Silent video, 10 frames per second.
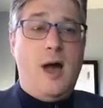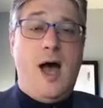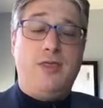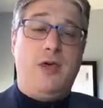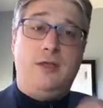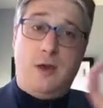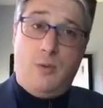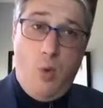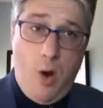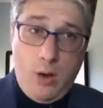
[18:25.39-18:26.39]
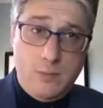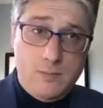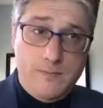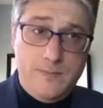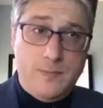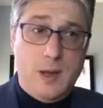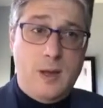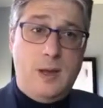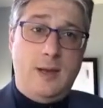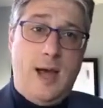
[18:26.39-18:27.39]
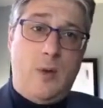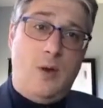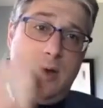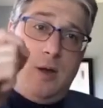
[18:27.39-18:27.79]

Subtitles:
I think they're wrong. Now,